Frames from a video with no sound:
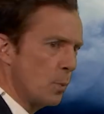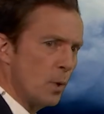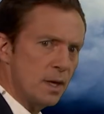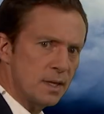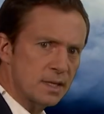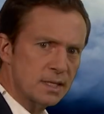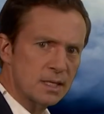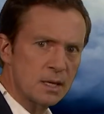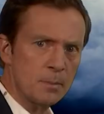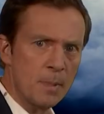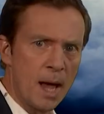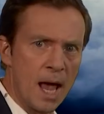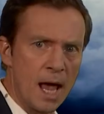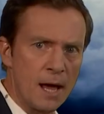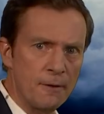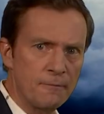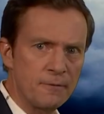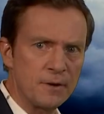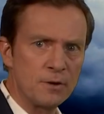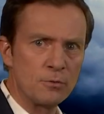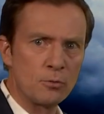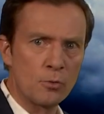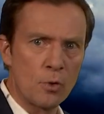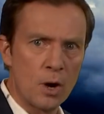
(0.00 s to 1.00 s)
with some
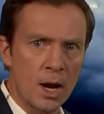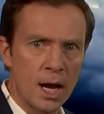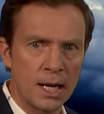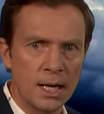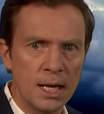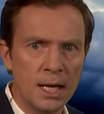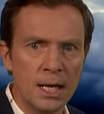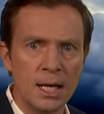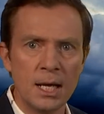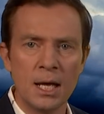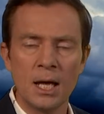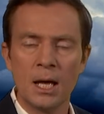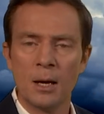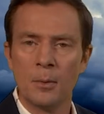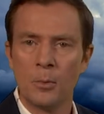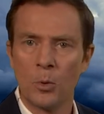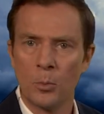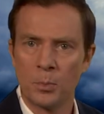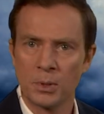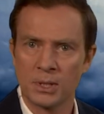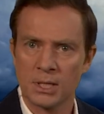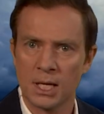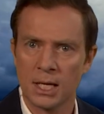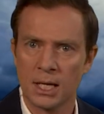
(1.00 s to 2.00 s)
heavy rain
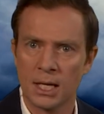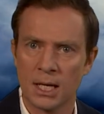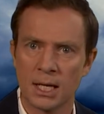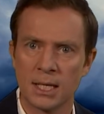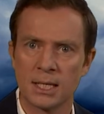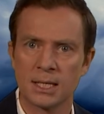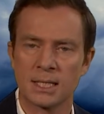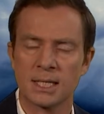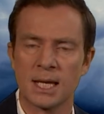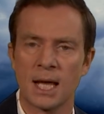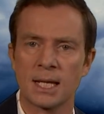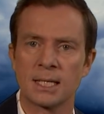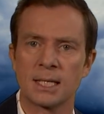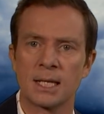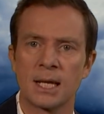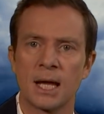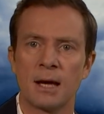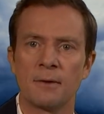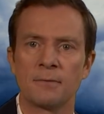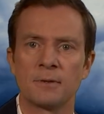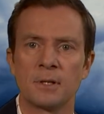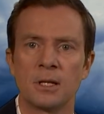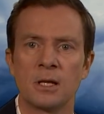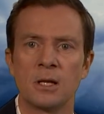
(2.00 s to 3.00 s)
more particularly Saturday
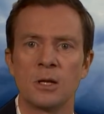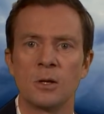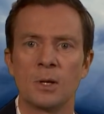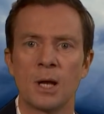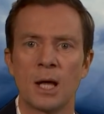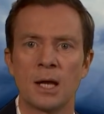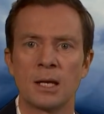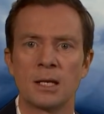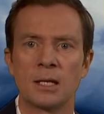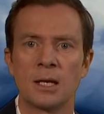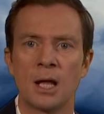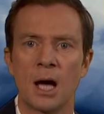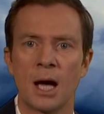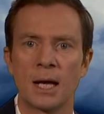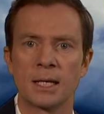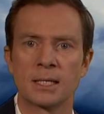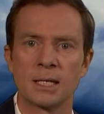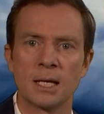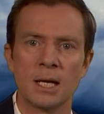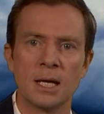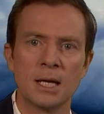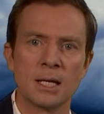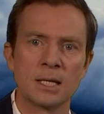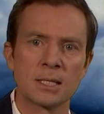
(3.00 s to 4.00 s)
afternoon and
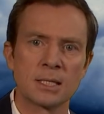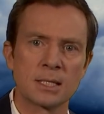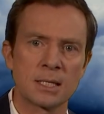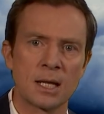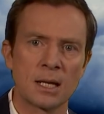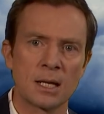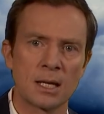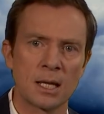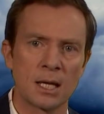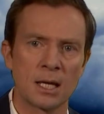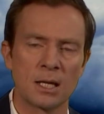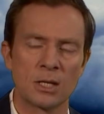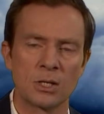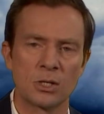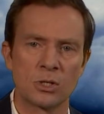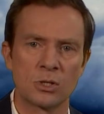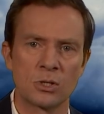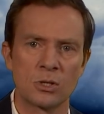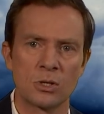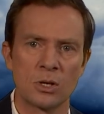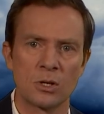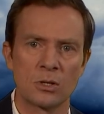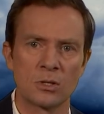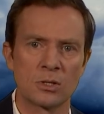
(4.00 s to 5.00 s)
night. Sunday
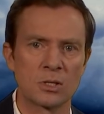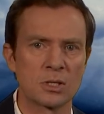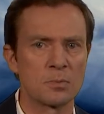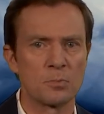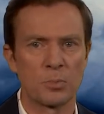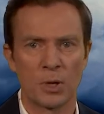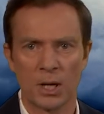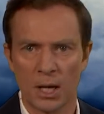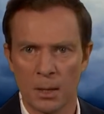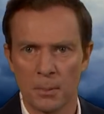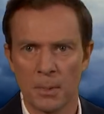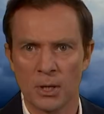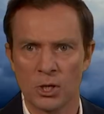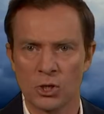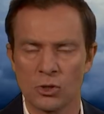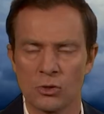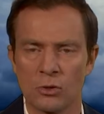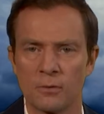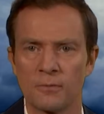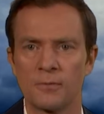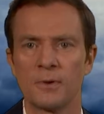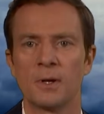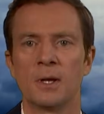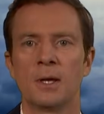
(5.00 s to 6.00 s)
should bring a
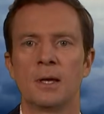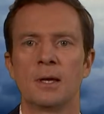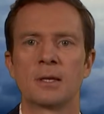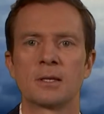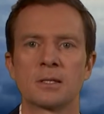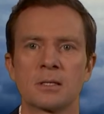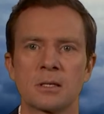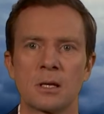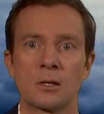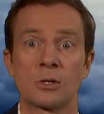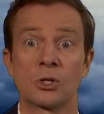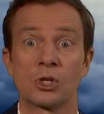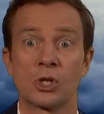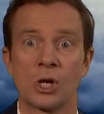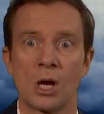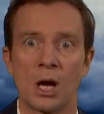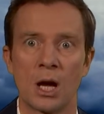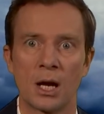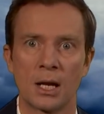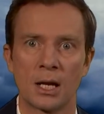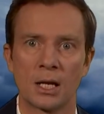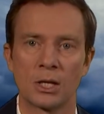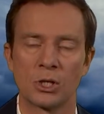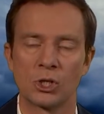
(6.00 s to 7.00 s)
mixture of
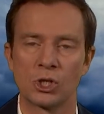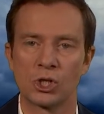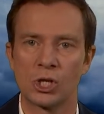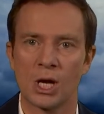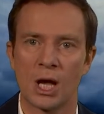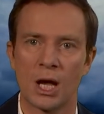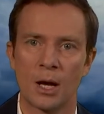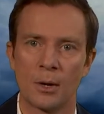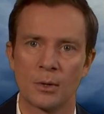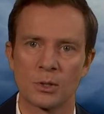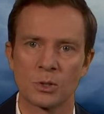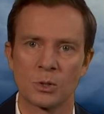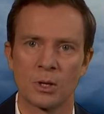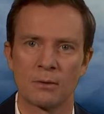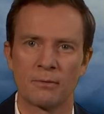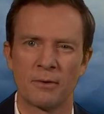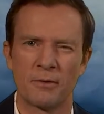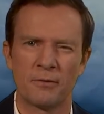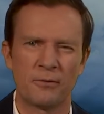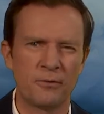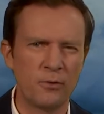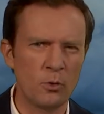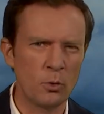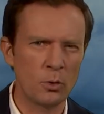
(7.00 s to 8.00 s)
sunshine and showers. We'll
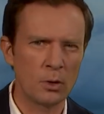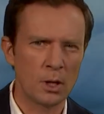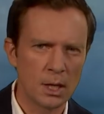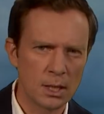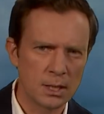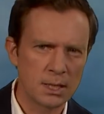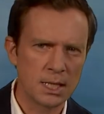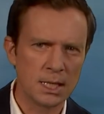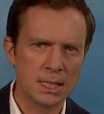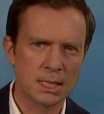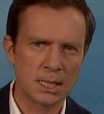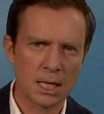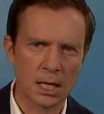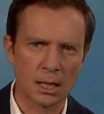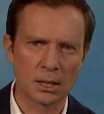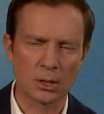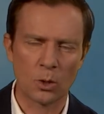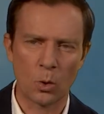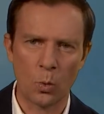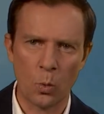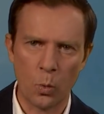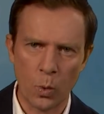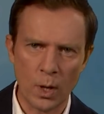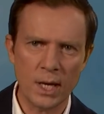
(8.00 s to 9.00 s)
have a full
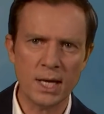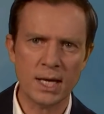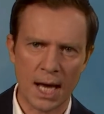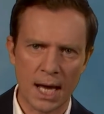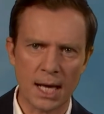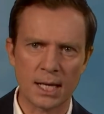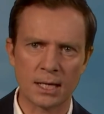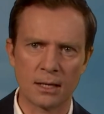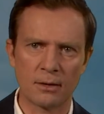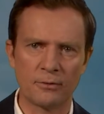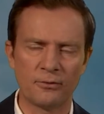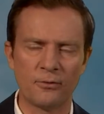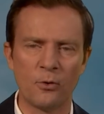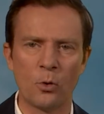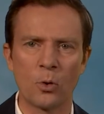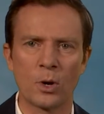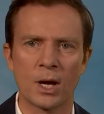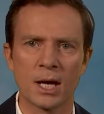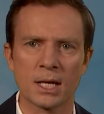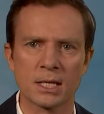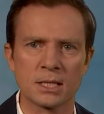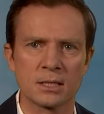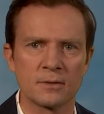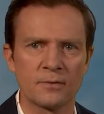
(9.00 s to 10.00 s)
detailed weekend
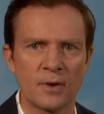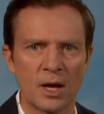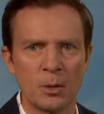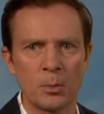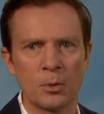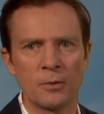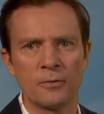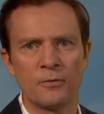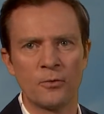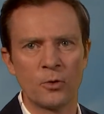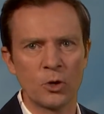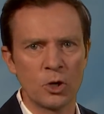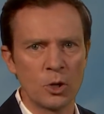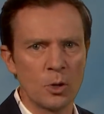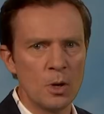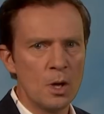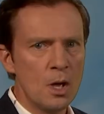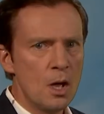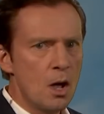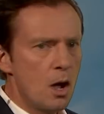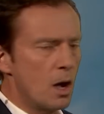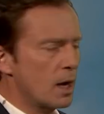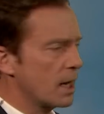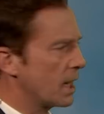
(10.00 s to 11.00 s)
forecast available for you
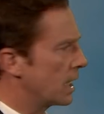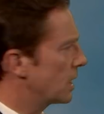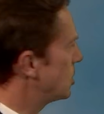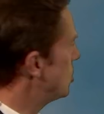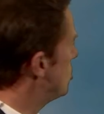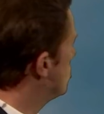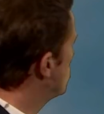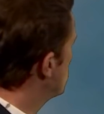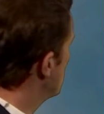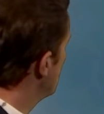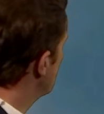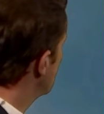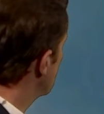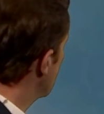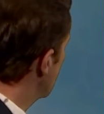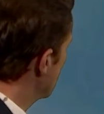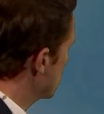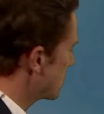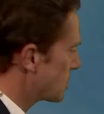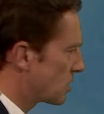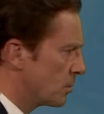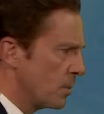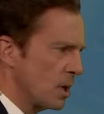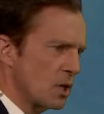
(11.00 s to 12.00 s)
on our YouTube
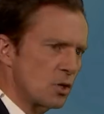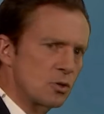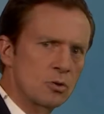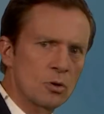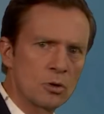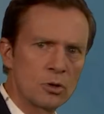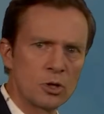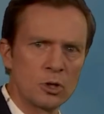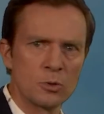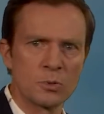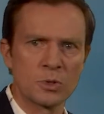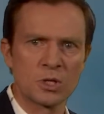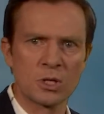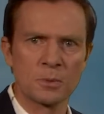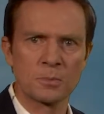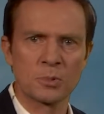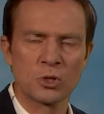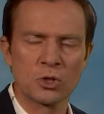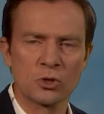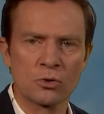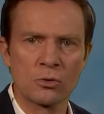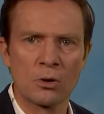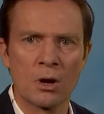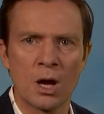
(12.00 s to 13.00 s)
channel, so make sure you
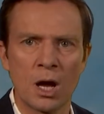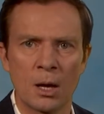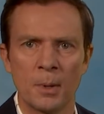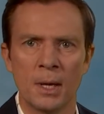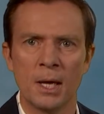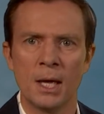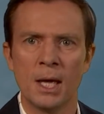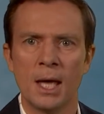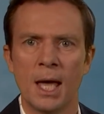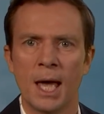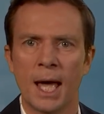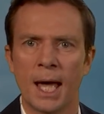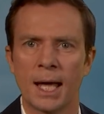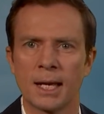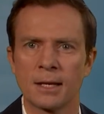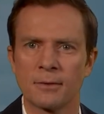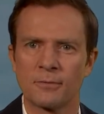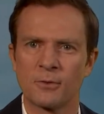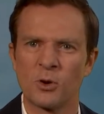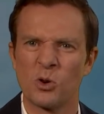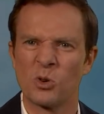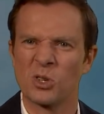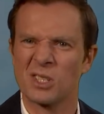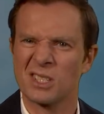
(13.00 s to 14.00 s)
subscribe and
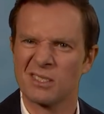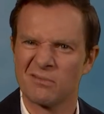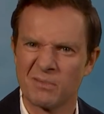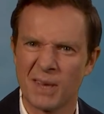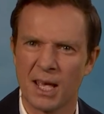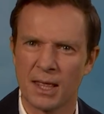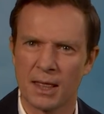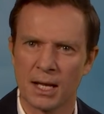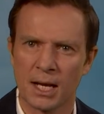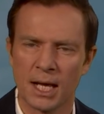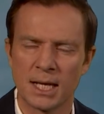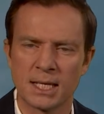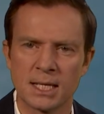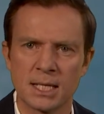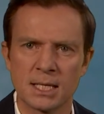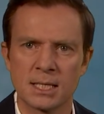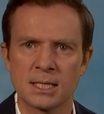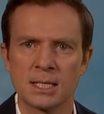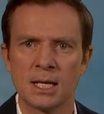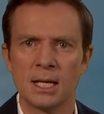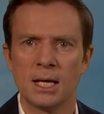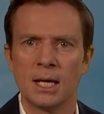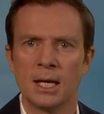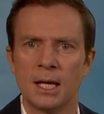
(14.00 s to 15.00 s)
of course get the
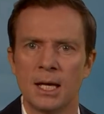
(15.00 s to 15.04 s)
latest